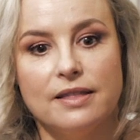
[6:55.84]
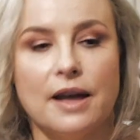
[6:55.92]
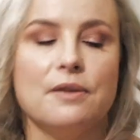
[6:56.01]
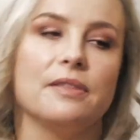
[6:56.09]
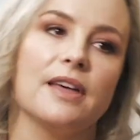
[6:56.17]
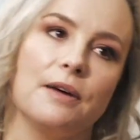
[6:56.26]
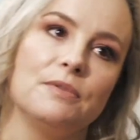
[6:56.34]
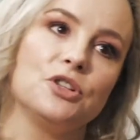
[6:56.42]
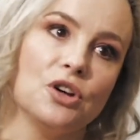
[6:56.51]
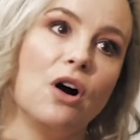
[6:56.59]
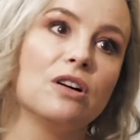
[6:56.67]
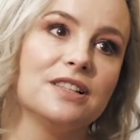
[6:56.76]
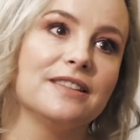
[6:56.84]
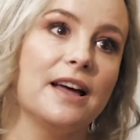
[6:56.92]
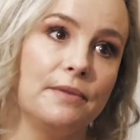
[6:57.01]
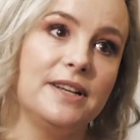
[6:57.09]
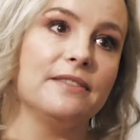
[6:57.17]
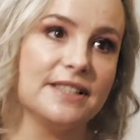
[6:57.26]
They were shocked. They
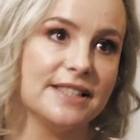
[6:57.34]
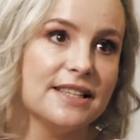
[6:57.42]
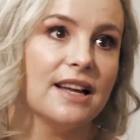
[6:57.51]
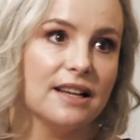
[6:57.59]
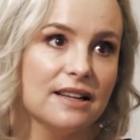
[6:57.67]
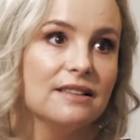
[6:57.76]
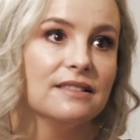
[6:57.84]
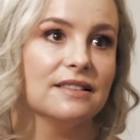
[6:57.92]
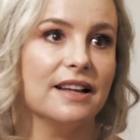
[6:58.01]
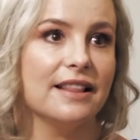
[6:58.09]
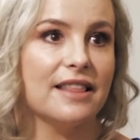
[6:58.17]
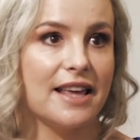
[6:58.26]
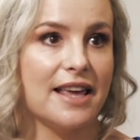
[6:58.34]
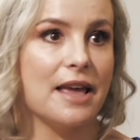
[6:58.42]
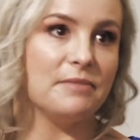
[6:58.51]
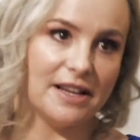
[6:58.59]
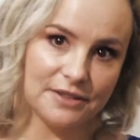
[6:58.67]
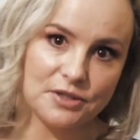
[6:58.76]
were devastated. Like, they
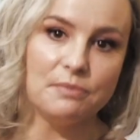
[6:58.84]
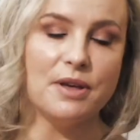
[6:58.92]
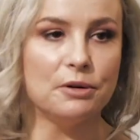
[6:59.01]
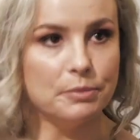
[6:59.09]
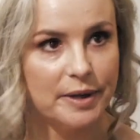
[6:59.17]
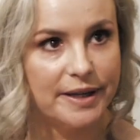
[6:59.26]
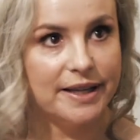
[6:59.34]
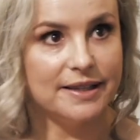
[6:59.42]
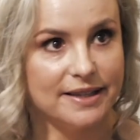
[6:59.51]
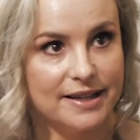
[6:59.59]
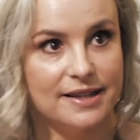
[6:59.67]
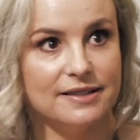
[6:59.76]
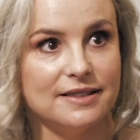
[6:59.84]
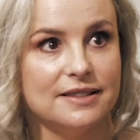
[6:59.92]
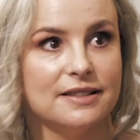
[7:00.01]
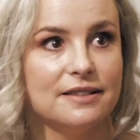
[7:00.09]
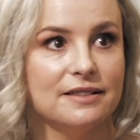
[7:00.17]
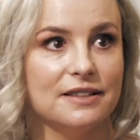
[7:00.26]
came down to Melbourne and,
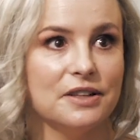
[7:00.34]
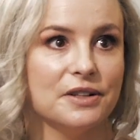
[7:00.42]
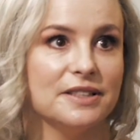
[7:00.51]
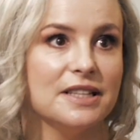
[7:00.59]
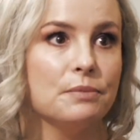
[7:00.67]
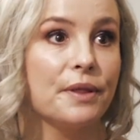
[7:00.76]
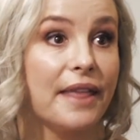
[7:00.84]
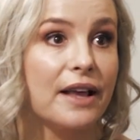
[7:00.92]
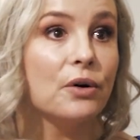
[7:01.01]
did what they